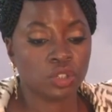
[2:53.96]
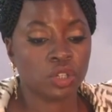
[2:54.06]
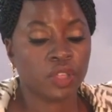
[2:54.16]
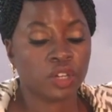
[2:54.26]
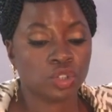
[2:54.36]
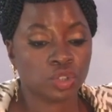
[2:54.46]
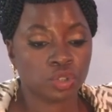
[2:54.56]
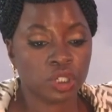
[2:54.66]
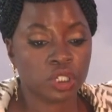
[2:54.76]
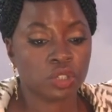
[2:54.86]
that
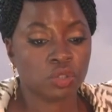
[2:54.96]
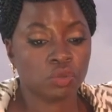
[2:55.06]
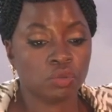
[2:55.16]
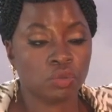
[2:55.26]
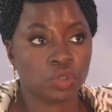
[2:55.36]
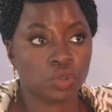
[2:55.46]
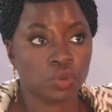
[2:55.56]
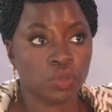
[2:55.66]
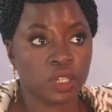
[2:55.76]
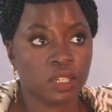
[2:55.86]
journey
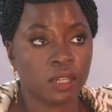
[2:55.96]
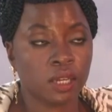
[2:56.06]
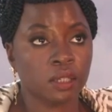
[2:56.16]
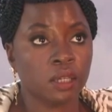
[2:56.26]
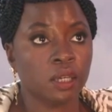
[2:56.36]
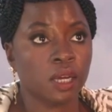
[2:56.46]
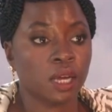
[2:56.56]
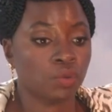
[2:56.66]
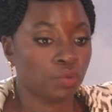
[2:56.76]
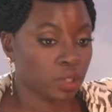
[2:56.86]
to healing.
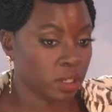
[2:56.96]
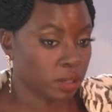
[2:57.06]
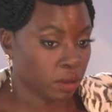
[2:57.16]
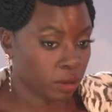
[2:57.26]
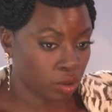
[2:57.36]
And really